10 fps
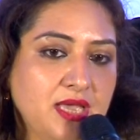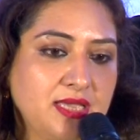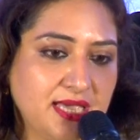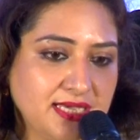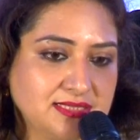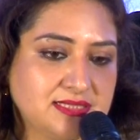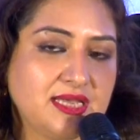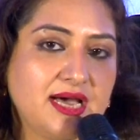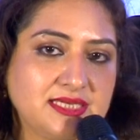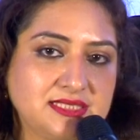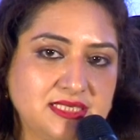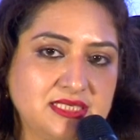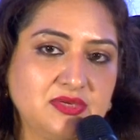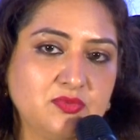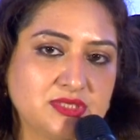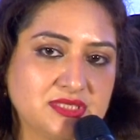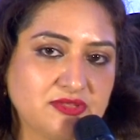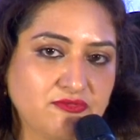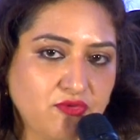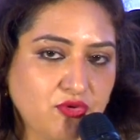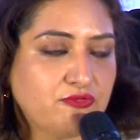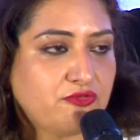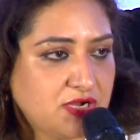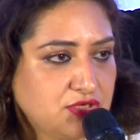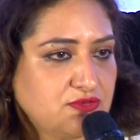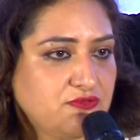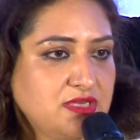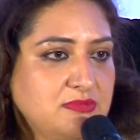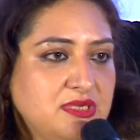Yes, ICT was at the forefront of it,